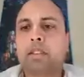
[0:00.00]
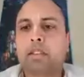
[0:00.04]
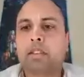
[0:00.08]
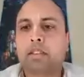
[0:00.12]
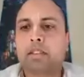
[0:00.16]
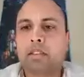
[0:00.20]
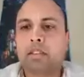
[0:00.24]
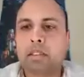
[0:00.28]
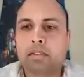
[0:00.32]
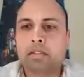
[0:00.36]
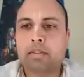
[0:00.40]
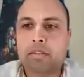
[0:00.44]

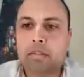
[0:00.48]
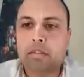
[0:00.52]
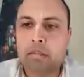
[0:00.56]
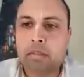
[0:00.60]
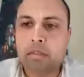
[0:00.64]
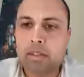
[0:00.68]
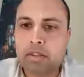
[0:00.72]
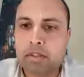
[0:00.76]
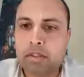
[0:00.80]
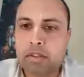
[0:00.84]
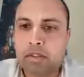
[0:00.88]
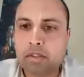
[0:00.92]
Tattva
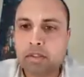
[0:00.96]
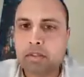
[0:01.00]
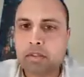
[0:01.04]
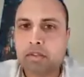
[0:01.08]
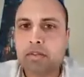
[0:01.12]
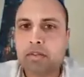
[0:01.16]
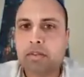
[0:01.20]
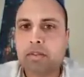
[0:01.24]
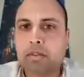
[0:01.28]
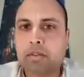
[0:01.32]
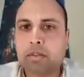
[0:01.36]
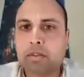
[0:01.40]
means
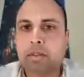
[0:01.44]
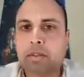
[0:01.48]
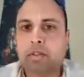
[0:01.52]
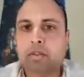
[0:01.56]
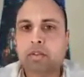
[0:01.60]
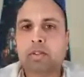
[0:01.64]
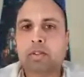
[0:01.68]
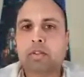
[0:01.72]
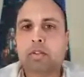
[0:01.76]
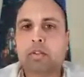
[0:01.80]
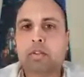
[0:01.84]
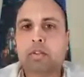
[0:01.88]

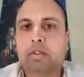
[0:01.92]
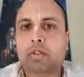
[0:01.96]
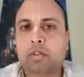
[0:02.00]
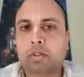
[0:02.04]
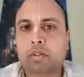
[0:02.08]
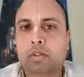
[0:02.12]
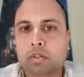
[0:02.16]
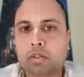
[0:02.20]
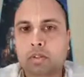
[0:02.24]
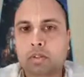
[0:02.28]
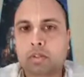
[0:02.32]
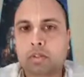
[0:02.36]
spiritual
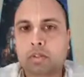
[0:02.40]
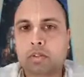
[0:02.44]
truth,